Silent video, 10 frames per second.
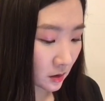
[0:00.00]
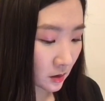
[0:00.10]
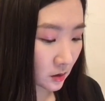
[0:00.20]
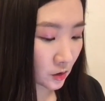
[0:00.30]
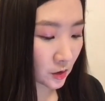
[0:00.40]

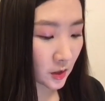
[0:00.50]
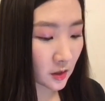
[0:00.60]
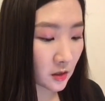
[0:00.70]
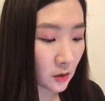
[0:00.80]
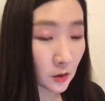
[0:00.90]
There's like
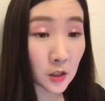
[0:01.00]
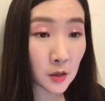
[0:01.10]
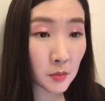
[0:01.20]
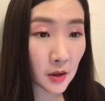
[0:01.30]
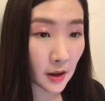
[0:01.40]
a little
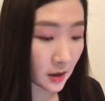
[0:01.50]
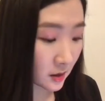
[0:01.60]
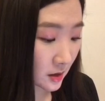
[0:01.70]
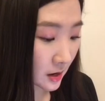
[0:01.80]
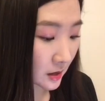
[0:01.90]
tip at
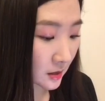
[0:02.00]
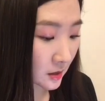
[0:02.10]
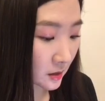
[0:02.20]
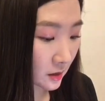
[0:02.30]
the end.